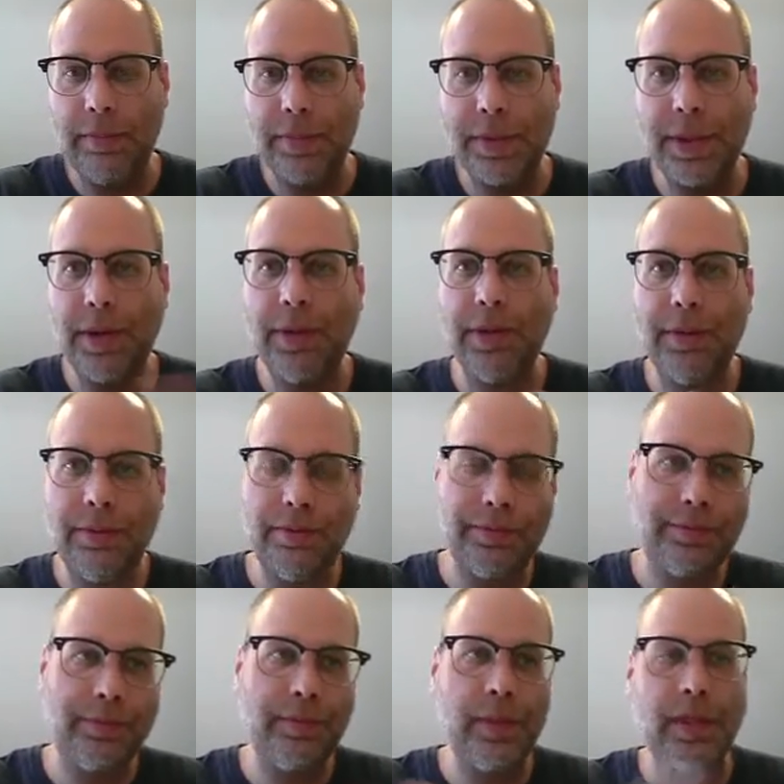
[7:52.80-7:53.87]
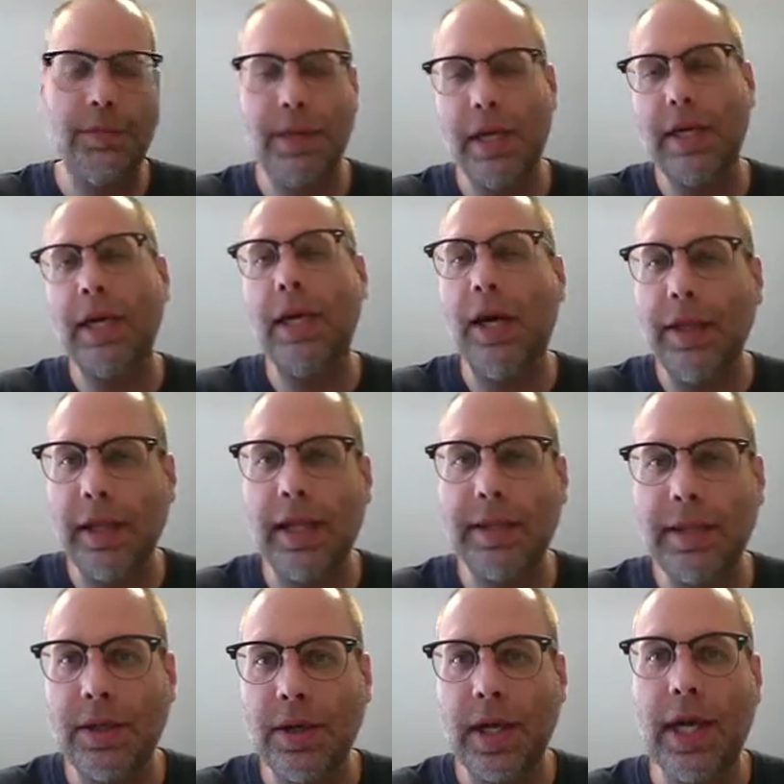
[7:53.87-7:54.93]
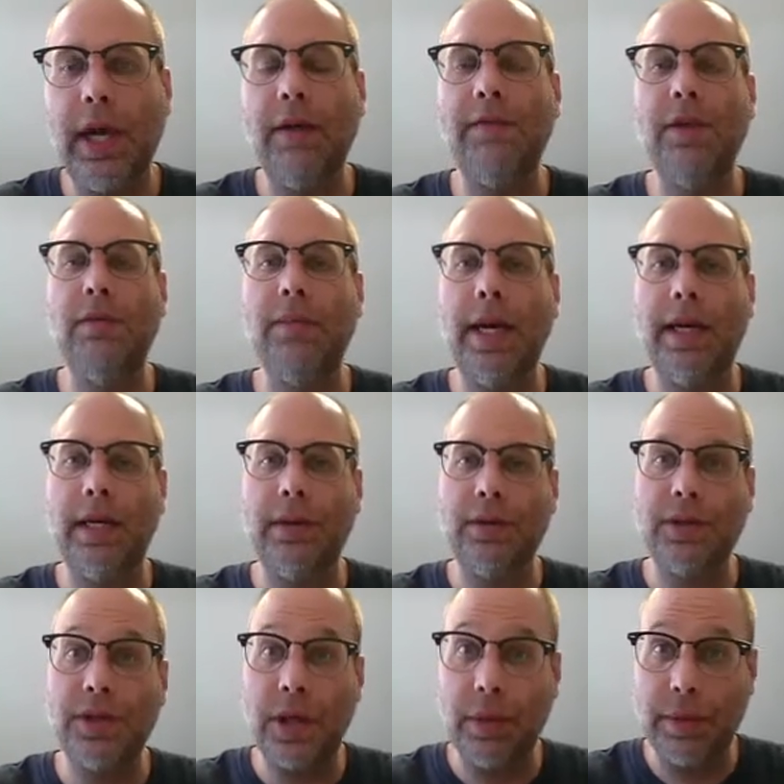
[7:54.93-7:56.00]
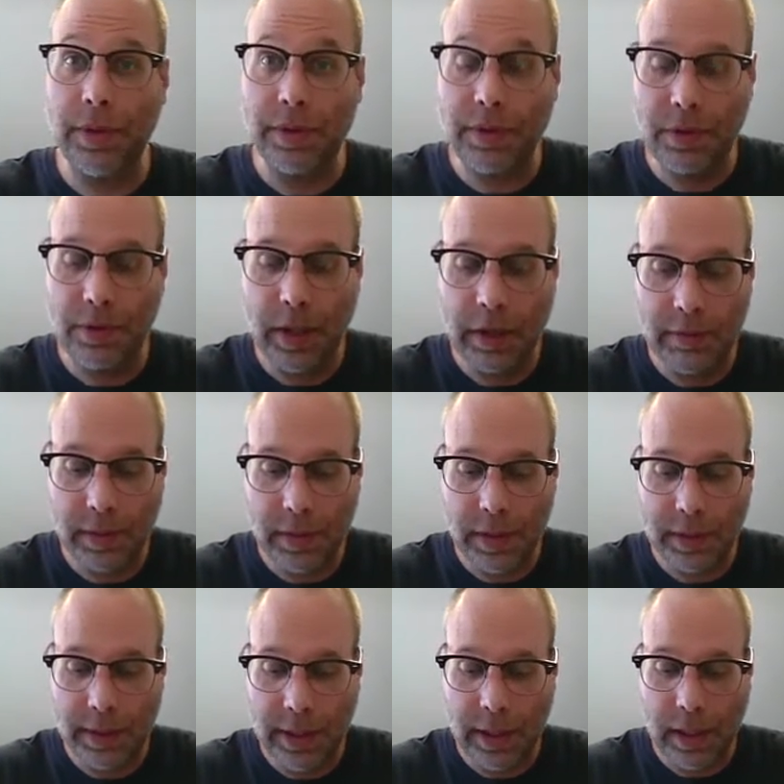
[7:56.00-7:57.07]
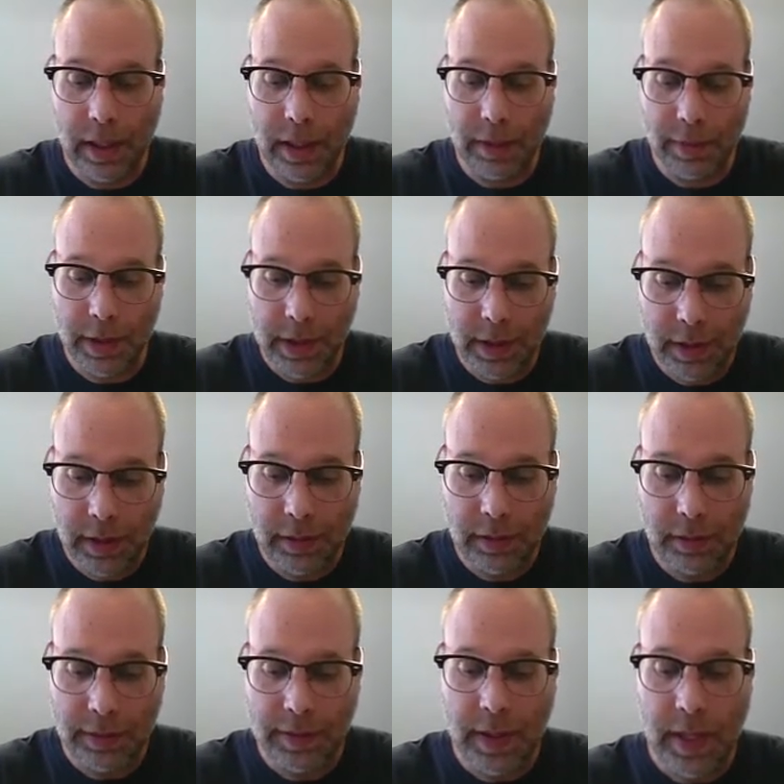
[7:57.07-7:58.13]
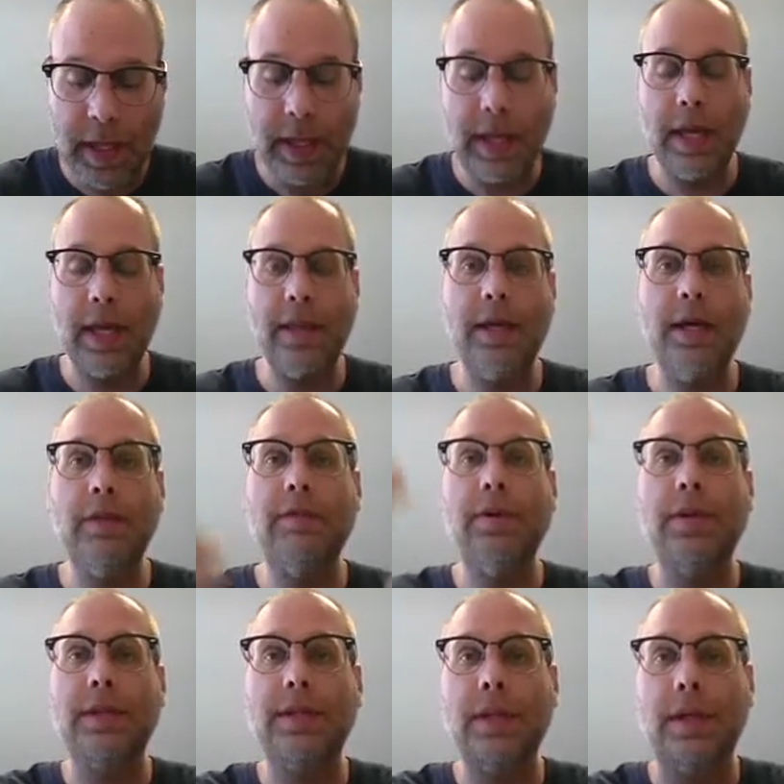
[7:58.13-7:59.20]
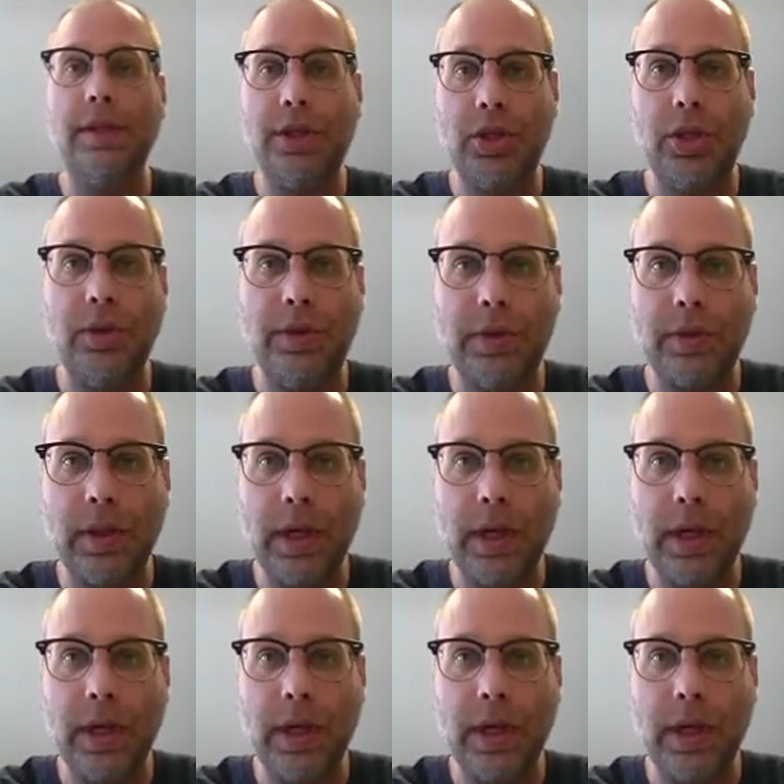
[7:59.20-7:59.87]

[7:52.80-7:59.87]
So depending on the lesson you have, you might either start with a story focusing on the materials and then focusing on the children